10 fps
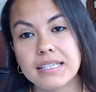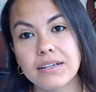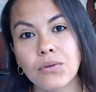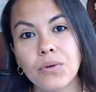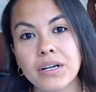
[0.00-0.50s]

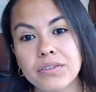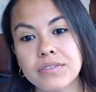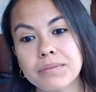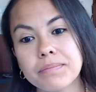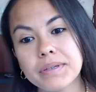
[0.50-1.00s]
one of
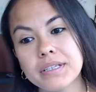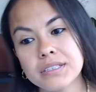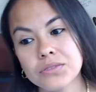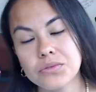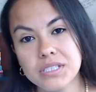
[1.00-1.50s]
the
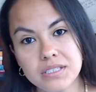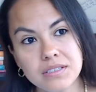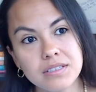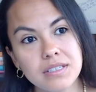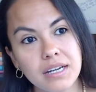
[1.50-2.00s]
biggest
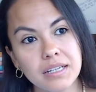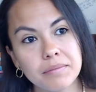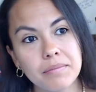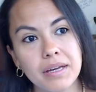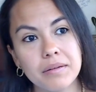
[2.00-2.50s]
reasons that it
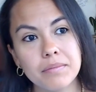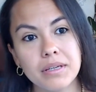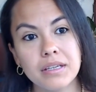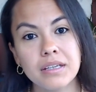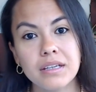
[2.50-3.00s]
made me